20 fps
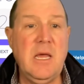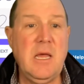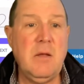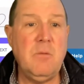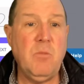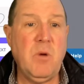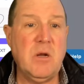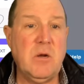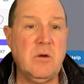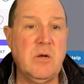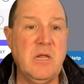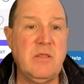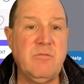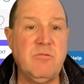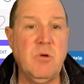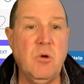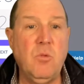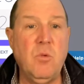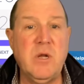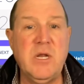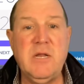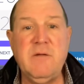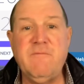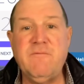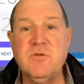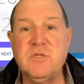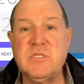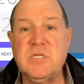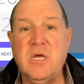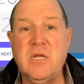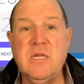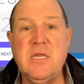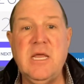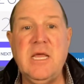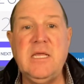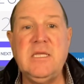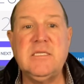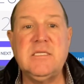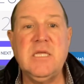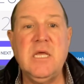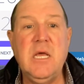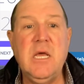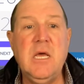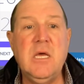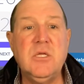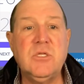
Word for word: And why don't I throw one in for Sundays?